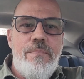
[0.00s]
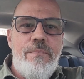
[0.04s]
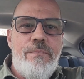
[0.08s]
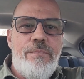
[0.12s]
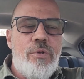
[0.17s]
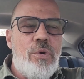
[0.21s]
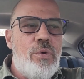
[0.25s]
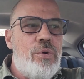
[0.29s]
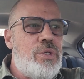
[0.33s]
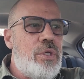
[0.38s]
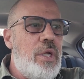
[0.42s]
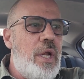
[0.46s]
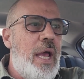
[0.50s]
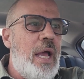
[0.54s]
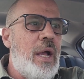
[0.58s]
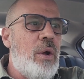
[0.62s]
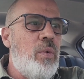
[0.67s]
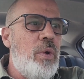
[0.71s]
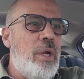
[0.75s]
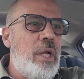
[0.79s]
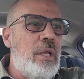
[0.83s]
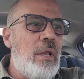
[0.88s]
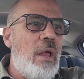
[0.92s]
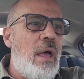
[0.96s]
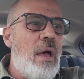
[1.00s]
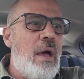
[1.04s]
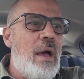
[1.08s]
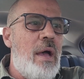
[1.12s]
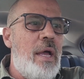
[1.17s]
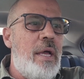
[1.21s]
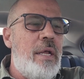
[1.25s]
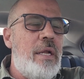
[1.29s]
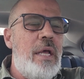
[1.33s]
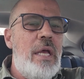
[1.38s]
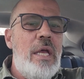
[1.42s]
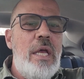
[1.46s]
If there was an equity
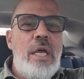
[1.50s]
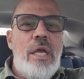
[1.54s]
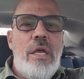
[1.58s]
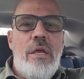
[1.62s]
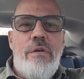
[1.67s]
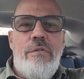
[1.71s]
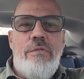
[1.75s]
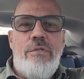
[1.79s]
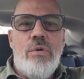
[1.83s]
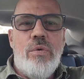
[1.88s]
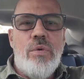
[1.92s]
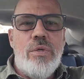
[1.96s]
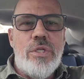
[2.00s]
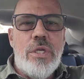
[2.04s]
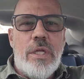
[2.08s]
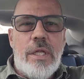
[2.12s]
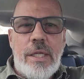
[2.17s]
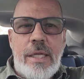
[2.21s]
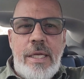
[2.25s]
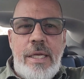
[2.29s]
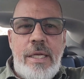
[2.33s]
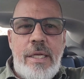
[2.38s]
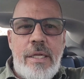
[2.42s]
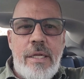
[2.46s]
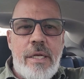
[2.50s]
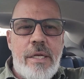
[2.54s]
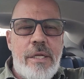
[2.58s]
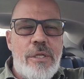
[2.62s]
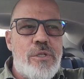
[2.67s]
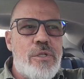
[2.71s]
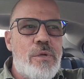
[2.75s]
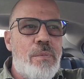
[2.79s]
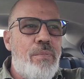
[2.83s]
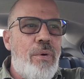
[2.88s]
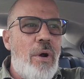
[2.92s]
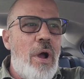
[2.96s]
line, if there was a lien
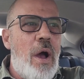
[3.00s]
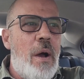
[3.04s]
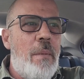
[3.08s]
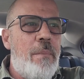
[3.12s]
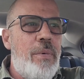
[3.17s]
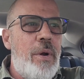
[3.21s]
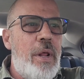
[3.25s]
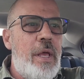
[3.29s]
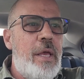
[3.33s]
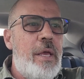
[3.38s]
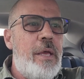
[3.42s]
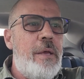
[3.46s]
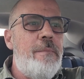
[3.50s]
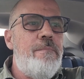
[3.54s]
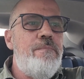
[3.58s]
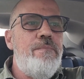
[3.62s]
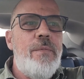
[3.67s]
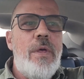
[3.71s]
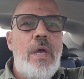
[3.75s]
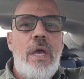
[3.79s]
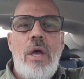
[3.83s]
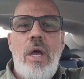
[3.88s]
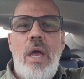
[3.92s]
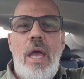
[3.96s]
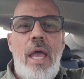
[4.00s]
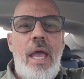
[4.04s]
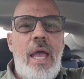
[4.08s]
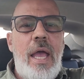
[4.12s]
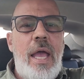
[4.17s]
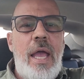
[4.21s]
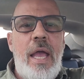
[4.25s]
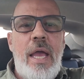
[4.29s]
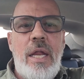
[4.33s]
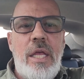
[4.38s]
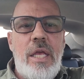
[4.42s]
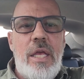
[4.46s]
against the property,
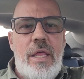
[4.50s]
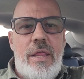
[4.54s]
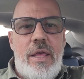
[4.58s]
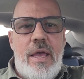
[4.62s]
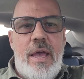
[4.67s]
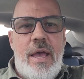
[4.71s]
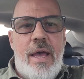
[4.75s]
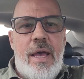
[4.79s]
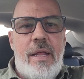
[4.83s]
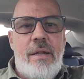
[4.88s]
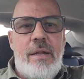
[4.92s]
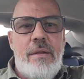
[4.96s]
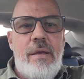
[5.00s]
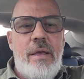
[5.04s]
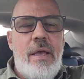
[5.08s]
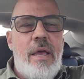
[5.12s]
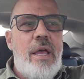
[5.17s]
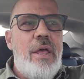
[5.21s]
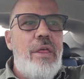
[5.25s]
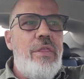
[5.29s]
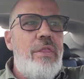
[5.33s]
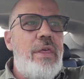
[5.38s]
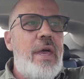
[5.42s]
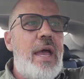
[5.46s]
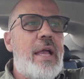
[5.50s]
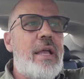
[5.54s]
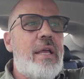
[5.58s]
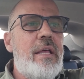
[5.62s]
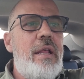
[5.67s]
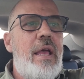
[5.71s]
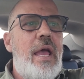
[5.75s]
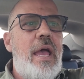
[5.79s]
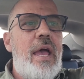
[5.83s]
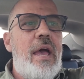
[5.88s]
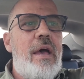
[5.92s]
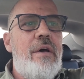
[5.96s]
any of that, that
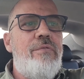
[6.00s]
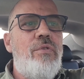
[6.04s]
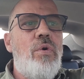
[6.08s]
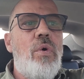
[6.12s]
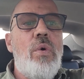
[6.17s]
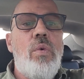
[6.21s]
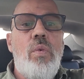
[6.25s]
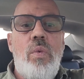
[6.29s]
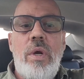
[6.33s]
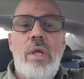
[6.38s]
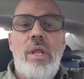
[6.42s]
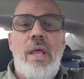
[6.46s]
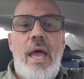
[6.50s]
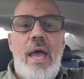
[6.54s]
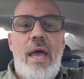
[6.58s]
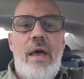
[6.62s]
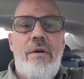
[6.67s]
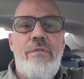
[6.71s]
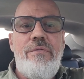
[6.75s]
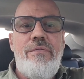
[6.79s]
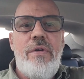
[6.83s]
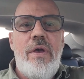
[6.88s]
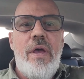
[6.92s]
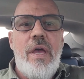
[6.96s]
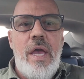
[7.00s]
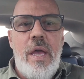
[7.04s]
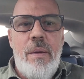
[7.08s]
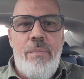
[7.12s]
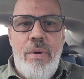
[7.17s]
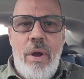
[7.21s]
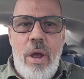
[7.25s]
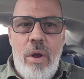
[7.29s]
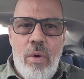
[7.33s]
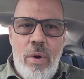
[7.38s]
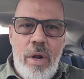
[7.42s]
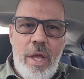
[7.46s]
can have or will have a
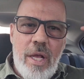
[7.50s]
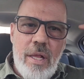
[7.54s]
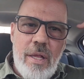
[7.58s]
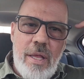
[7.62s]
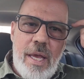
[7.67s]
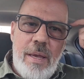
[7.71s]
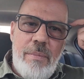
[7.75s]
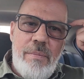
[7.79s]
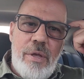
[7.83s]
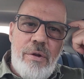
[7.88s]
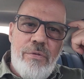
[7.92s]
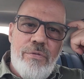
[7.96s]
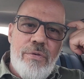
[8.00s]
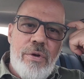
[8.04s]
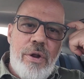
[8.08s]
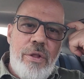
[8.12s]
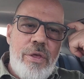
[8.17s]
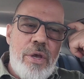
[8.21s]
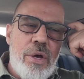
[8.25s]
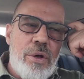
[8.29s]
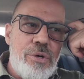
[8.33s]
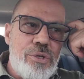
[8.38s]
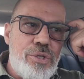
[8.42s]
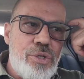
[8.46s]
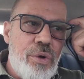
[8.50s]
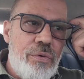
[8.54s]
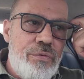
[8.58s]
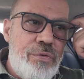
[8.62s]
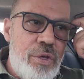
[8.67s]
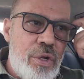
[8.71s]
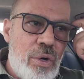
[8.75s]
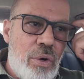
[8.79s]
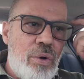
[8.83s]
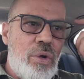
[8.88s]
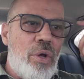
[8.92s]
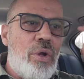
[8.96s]
priority claim in front of the owner. So if
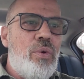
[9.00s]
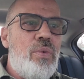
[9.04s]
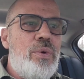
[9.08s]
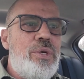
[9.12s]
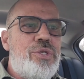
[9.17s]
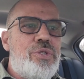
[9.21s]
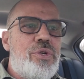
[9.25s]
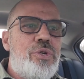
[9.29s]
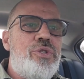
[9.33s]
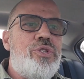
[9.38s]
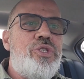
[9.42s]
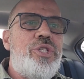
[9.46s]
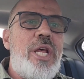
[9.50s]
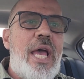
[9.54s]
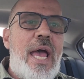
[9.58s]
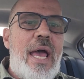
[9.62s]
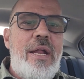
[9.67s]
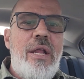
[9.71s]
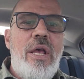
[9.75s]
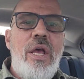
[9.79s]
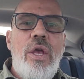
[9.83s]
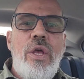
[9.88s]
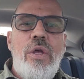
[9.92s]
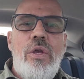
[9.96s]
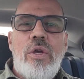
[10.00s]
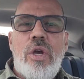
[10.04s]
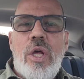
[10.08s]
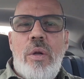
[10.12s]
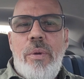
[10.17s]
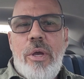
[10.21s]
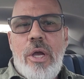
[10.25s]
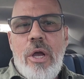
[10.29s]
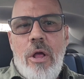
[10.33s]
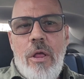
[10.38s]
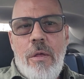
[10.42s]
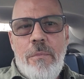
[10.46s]
you don't know to research debt, you're going
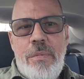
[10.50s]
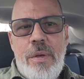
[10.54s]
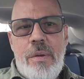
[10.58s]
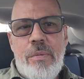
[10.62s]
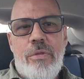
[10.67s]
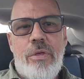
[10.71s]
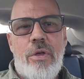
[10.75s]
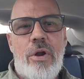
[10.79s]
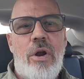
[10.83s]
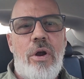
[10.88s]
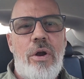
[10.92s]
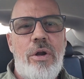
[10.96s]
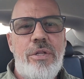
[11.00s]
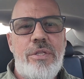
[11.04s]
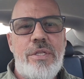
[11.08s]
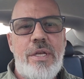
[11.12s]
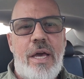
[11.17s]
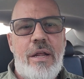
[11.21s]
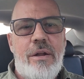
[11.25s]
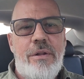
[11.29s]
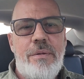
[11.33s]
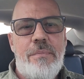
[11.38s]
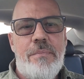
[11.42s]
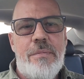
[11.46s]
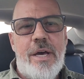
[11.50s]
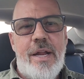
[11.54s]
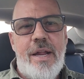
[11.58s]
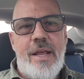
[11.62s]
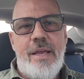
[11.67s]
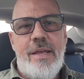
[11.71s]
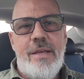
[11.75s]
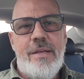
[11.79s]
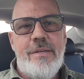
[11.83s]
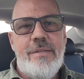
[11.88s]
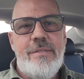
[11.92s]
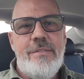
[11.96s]
to be calling people that are entitled to
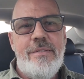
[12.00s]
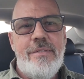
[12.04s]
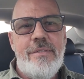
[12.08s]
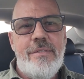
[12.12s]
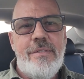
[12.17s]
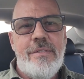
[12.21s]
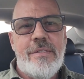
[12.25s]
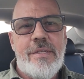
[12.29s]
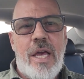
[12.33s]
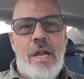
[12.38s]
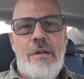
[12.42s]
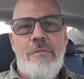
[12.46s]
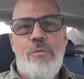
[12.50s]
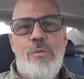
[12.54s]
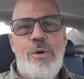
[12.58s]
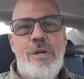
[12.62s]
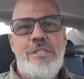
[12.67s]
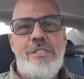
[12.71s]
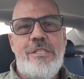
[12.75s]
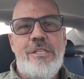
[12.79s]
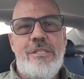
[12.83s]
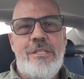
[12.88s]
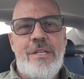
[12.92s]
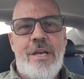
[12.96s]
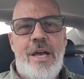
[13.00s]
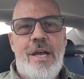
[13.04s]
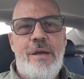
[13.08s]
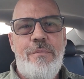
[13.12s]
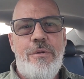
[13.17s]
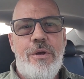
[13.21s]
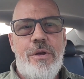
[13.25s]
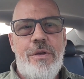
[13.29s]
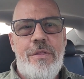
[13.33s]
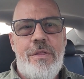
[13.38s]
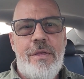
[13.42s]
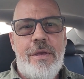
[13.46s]
money. It's kind of a waste of time,
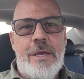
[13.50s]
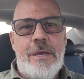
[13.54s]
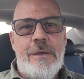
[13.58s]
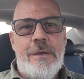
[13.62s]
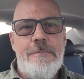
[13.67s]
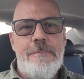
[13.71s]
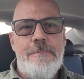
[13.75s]
don't you think?